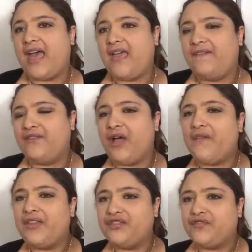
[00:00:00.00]
if you don't have
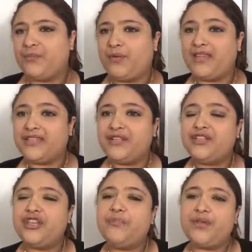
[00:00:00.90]
an issue with someone listening
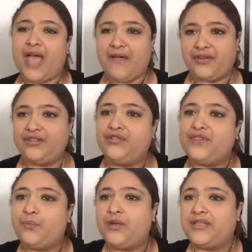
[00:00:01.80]
to you, but you have an issue with
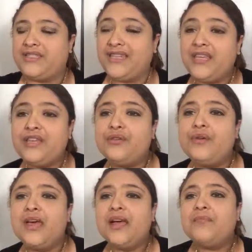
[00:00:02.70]
someone seeing you,
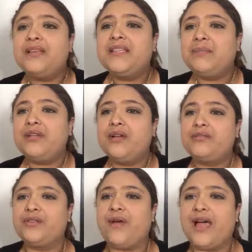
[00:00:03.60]
please let me know
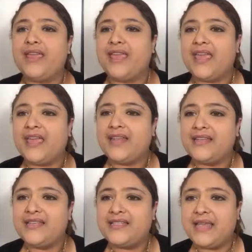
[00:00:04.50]
so I can
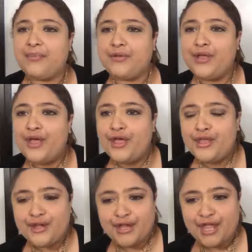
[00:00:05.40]
disable
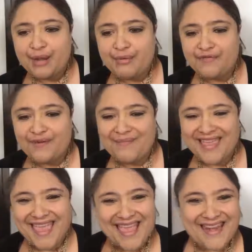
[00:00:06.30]
your camera from my
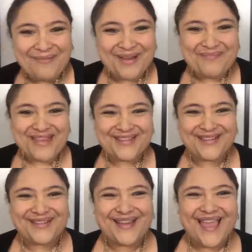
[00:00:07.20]
end. I want to make
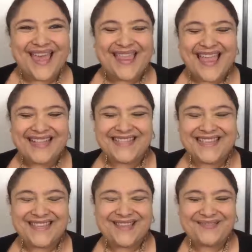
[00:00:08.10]
sure that
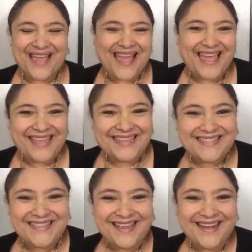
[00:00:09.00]
you
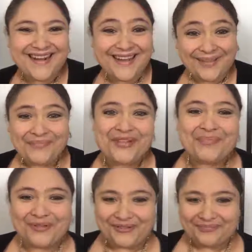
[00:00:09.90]
guys are comfortable.